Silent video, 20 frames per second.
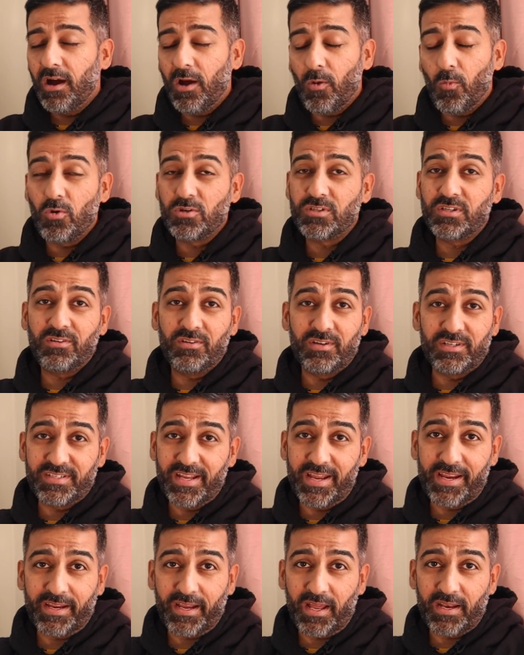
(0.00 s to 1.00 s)
I wasn't going to
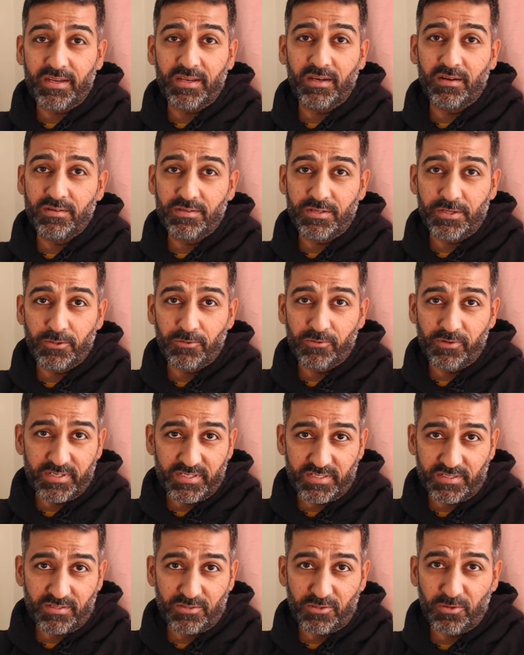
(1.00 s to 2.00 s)
take any undue
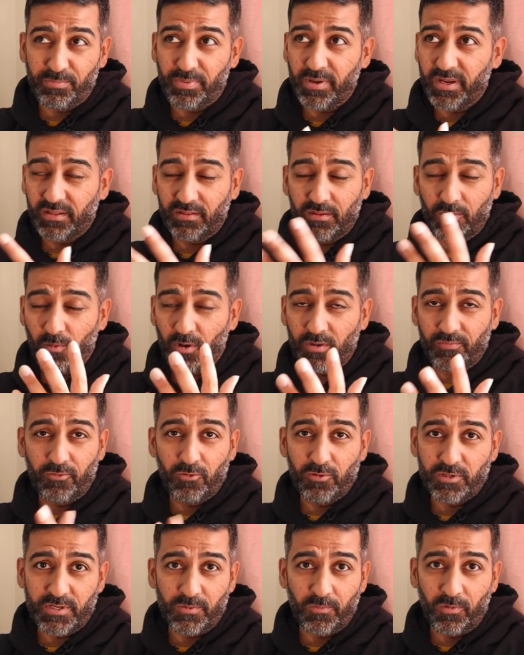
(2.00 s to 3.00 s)
risk to beat the
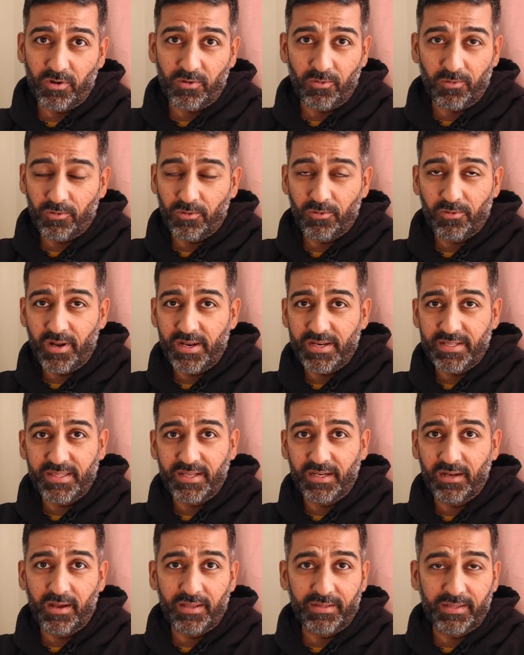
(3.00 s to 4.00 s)
1:41 or
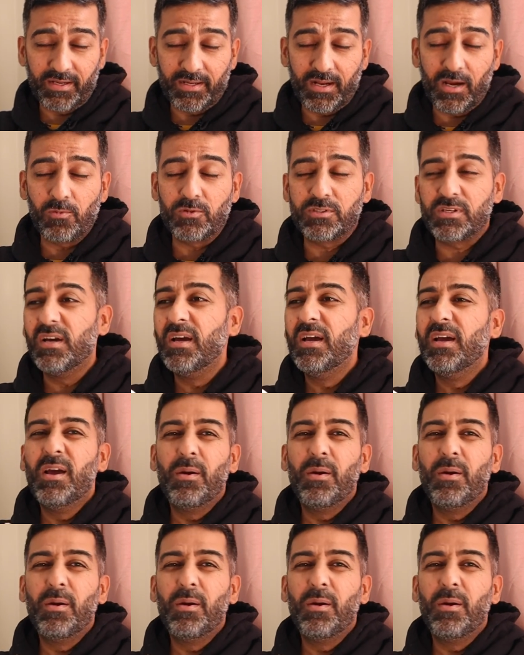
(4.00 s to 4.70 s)
anything like that. I was